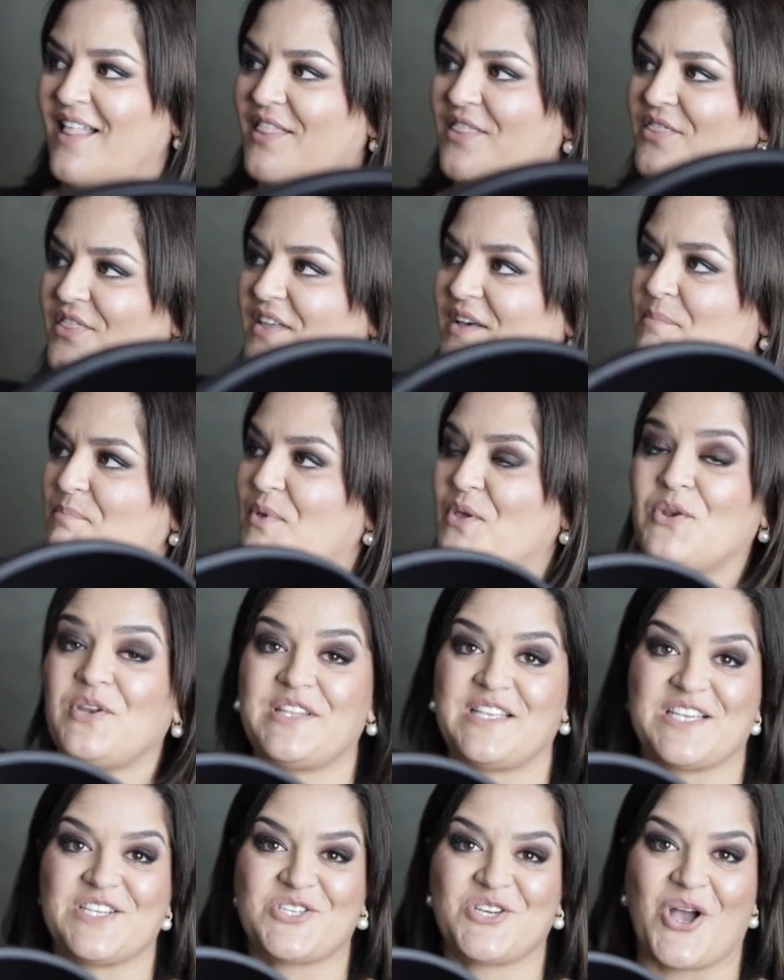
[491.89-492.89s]
The beauty
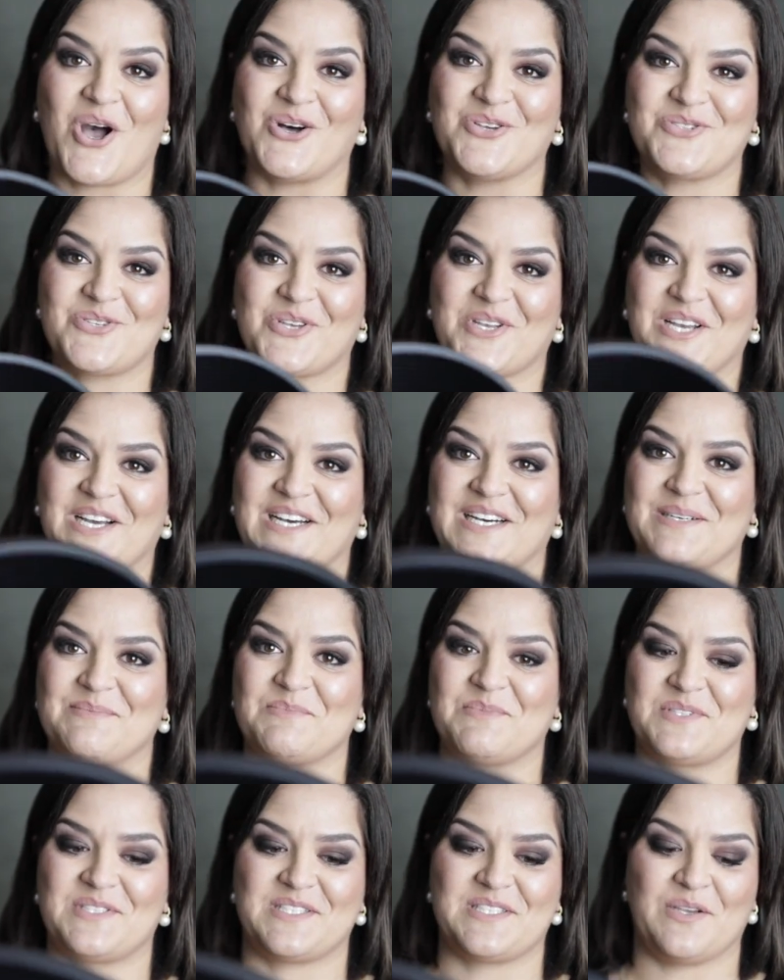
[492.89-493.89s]
dish also
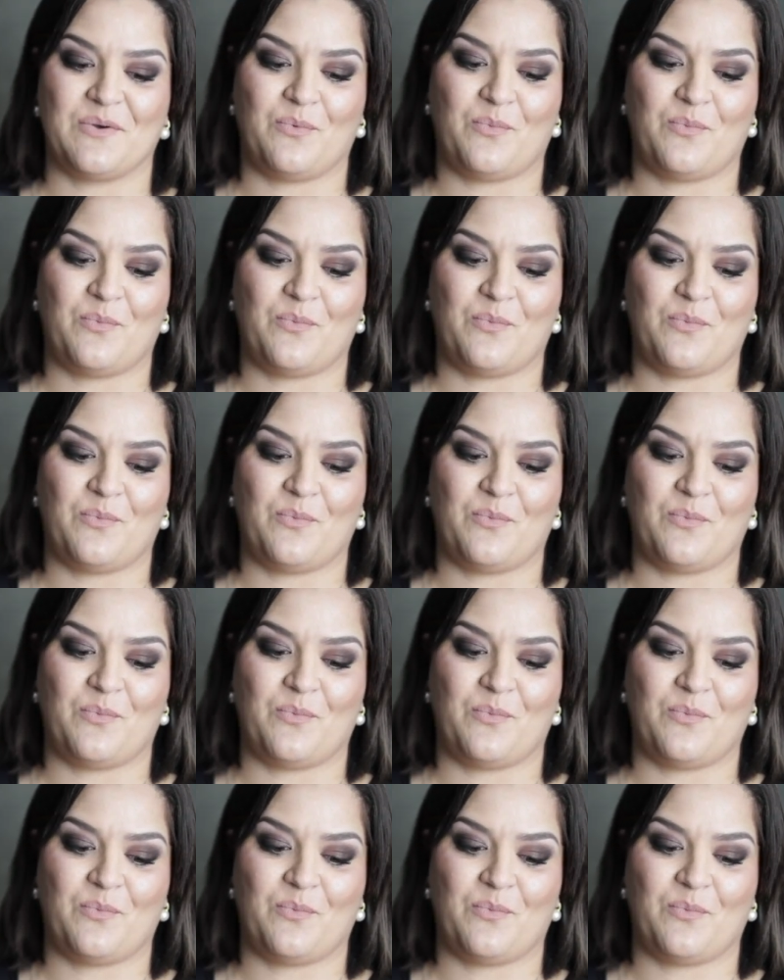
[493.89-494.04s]
comes